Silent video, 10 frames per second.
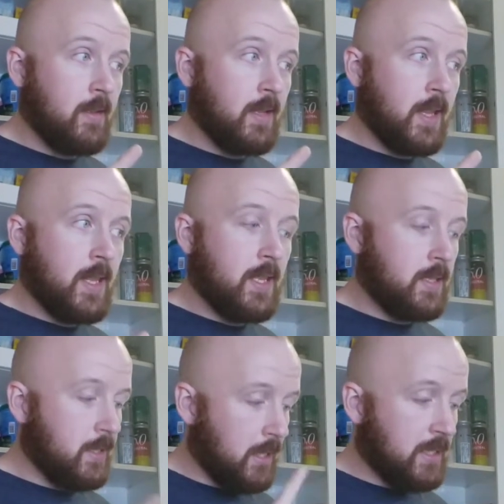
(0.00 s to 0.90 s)

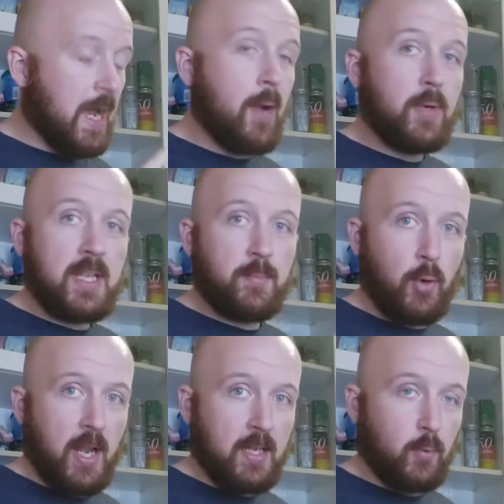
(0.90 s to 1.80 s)
this Taiwanese
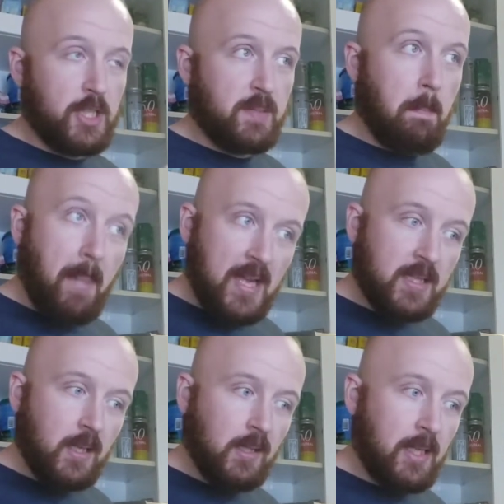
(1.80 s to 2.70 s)
brand, which is
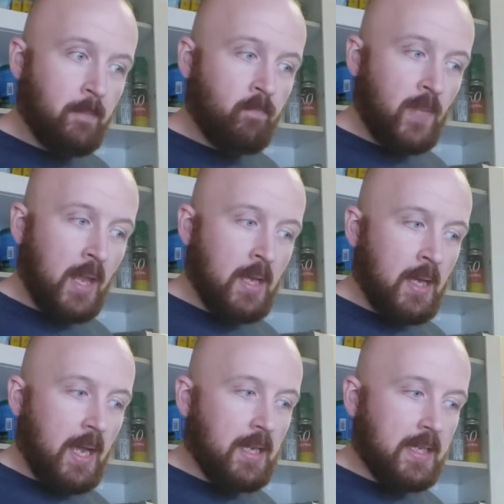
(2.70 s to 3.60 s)
basically
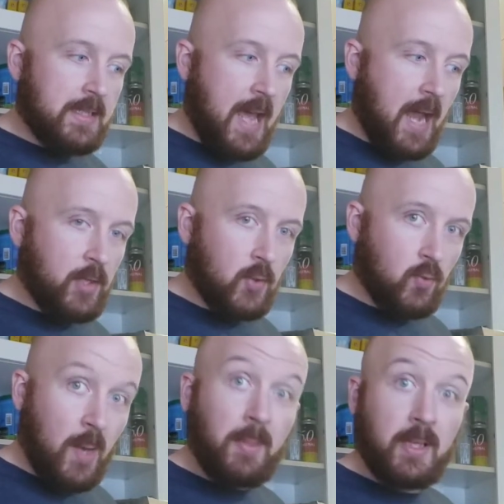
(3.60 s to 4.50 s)
an exact
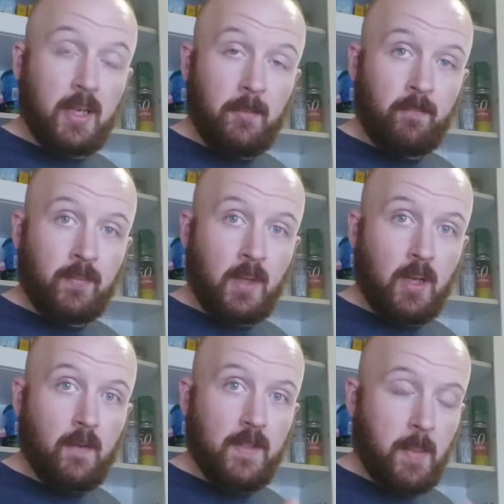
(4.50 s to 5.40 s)
replica
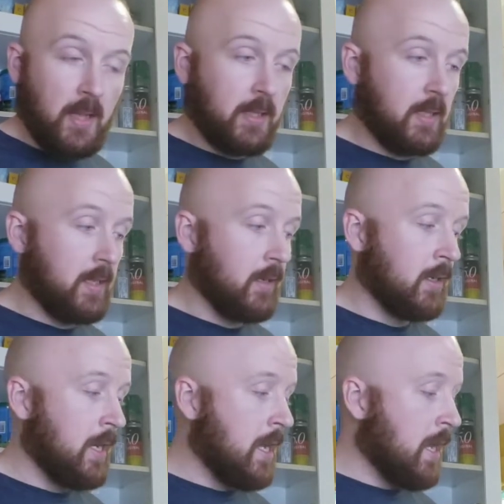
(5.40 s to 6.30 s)
of the Pelican gear.